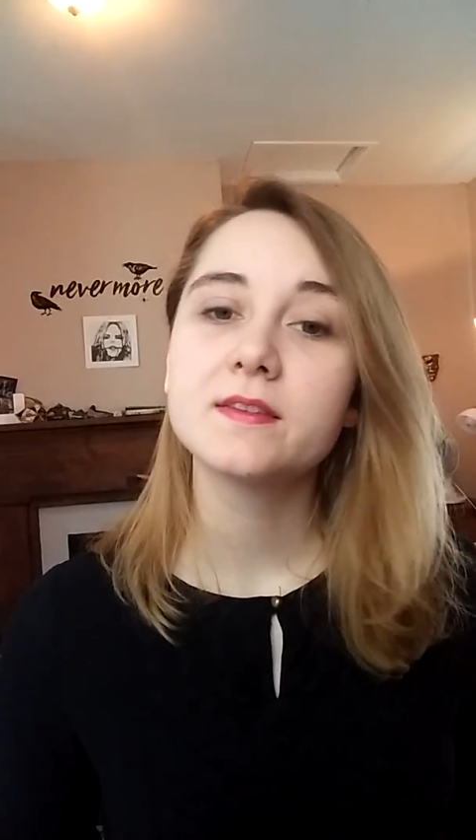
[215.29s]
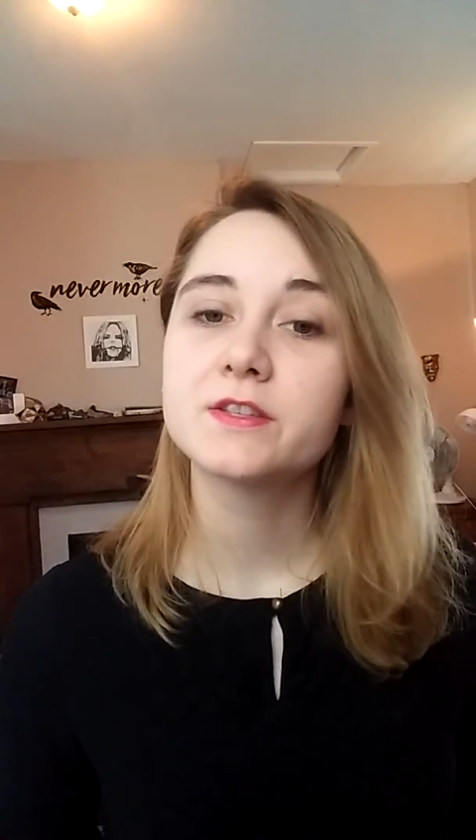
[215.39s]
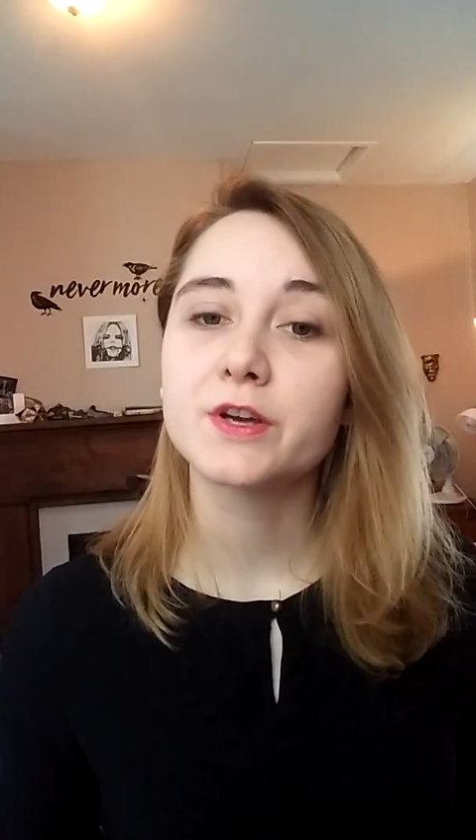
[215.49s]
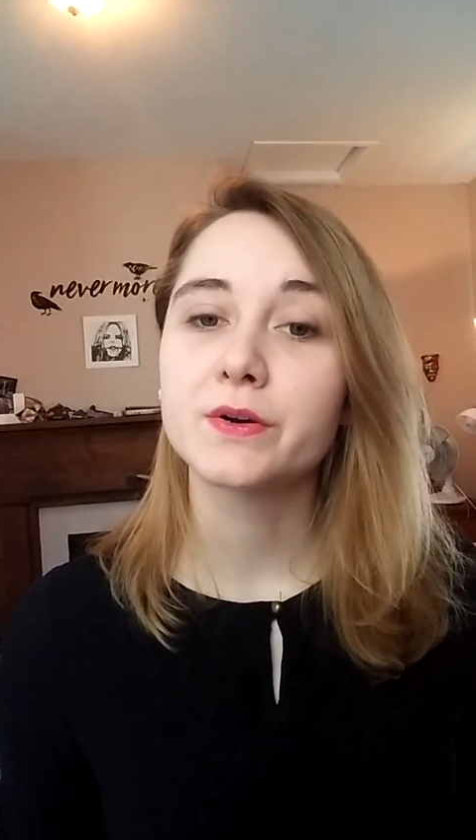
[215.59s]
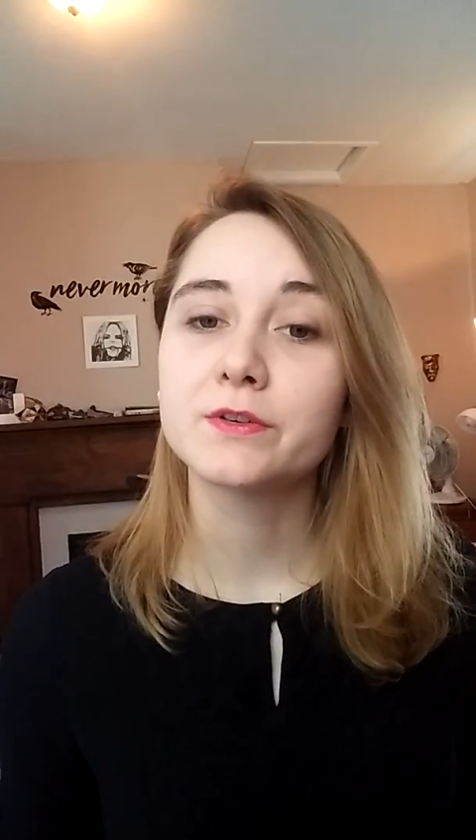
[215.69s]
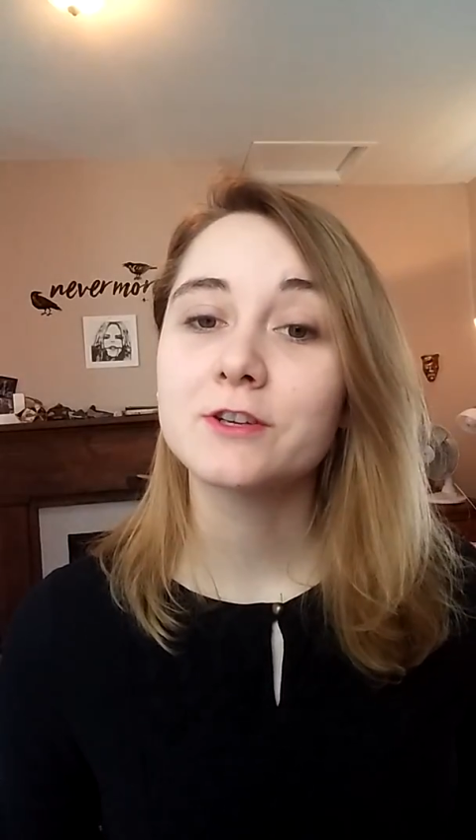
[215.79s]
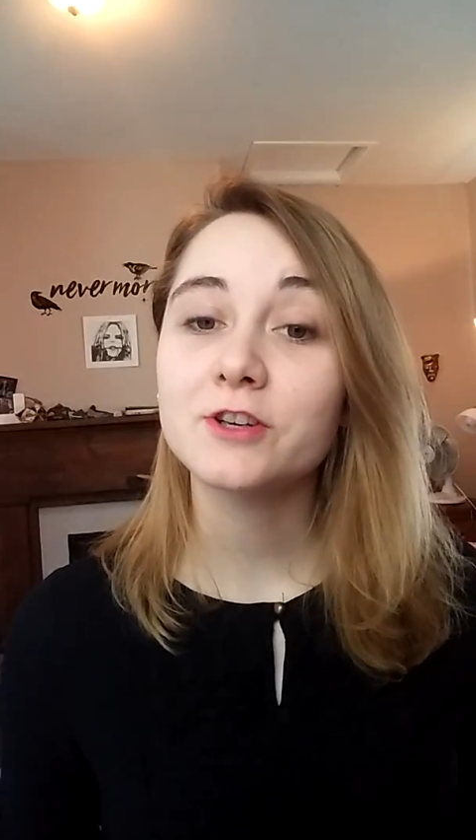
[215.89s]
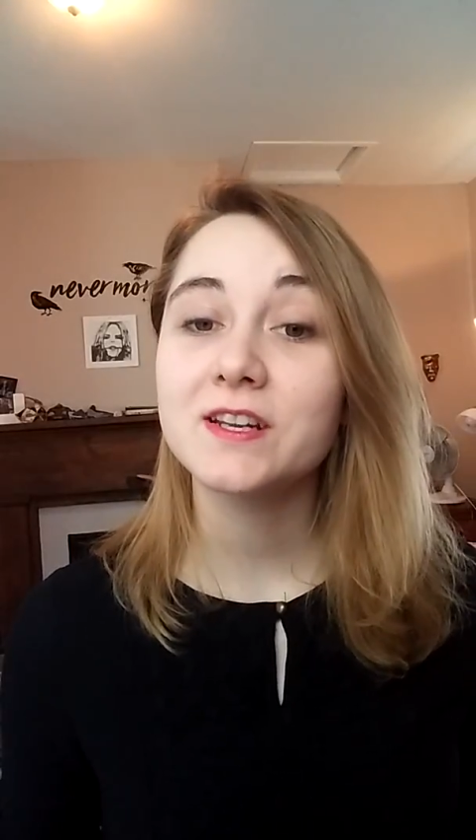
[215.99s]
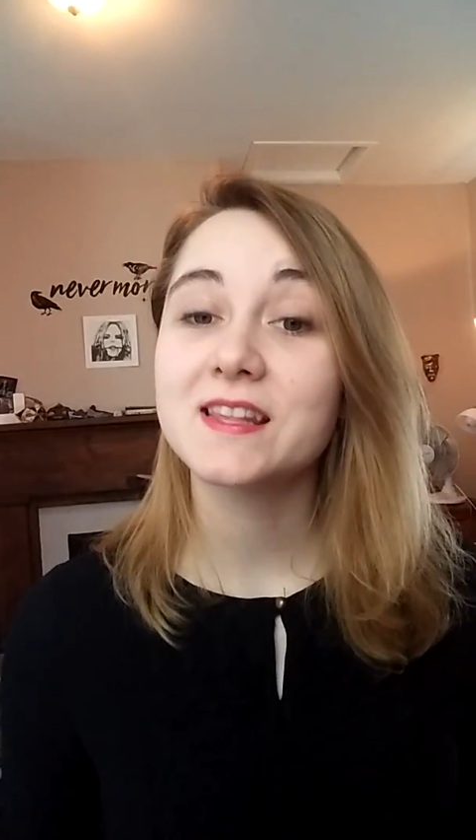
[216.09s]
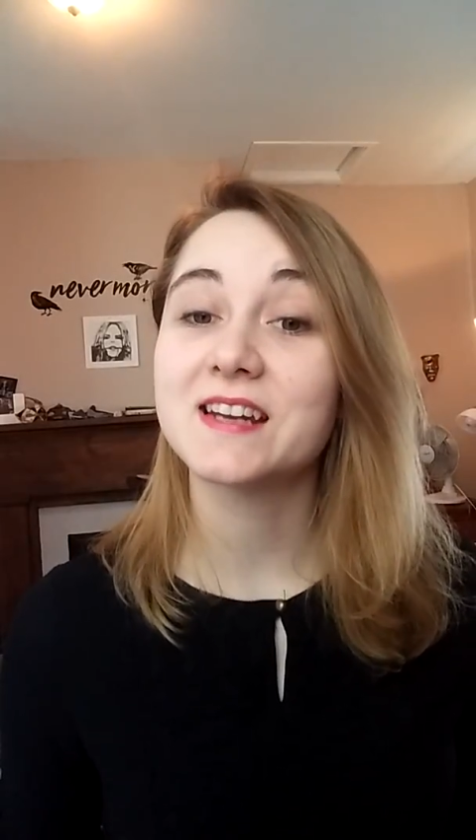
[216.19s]
So
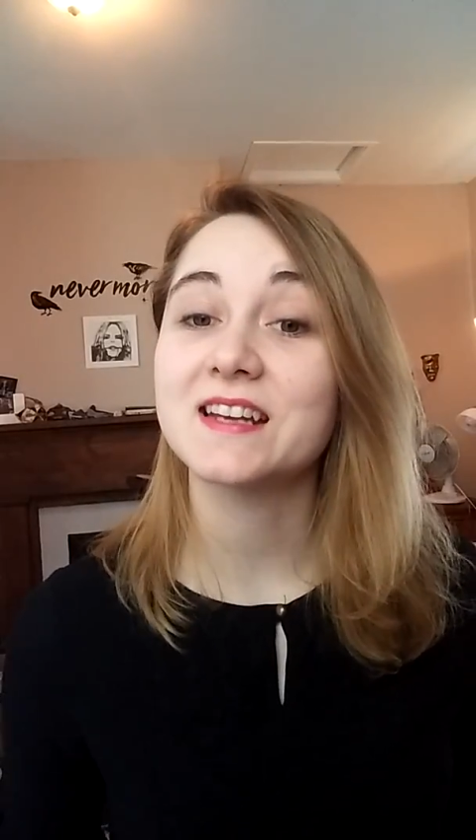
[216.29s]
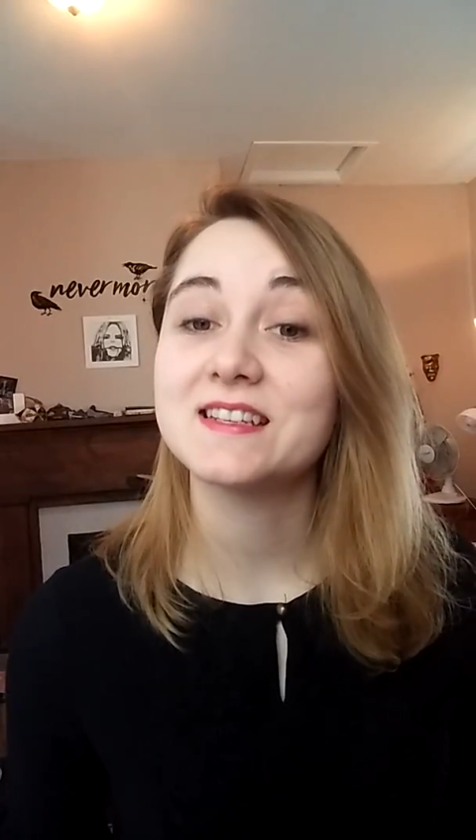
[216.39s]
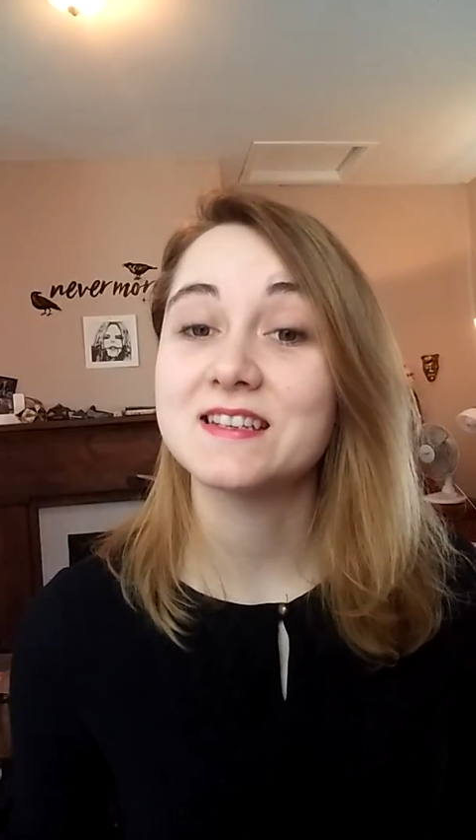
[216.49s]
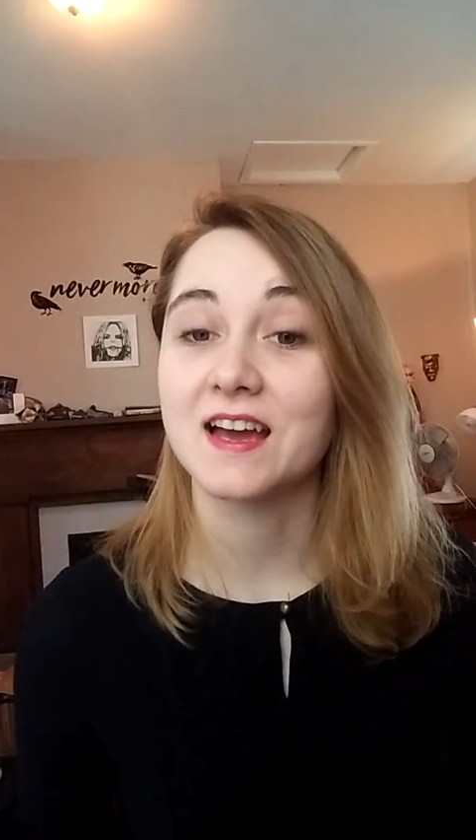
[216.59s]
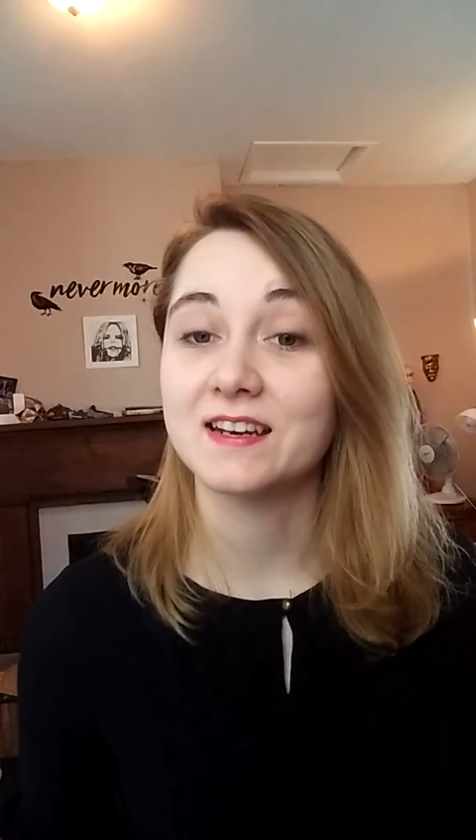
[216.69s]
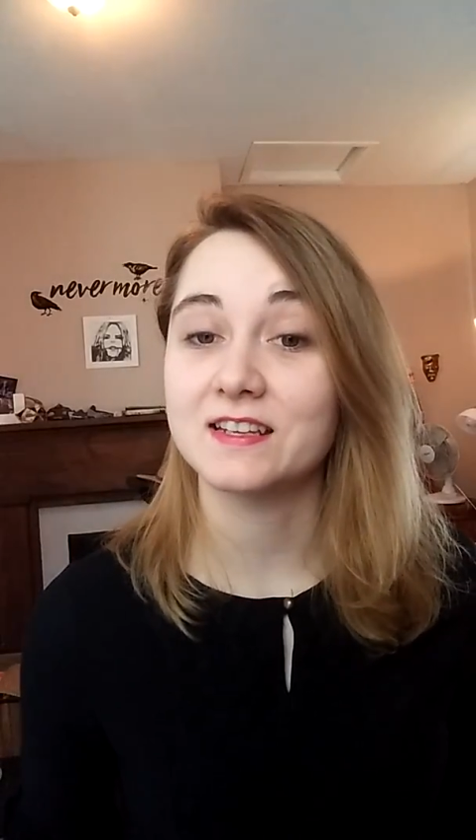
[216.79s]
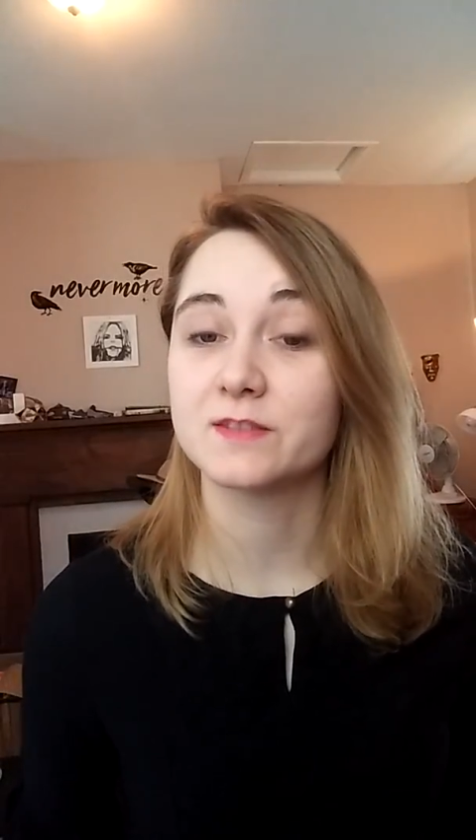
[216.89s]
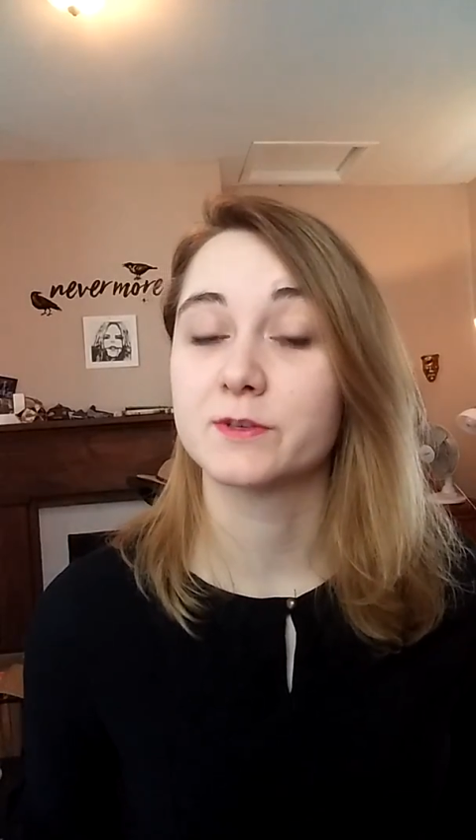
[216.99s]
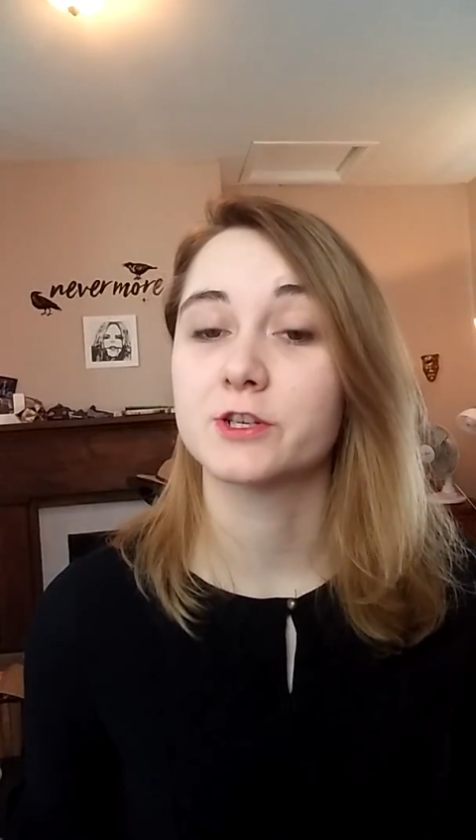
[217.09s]
children in the 1990s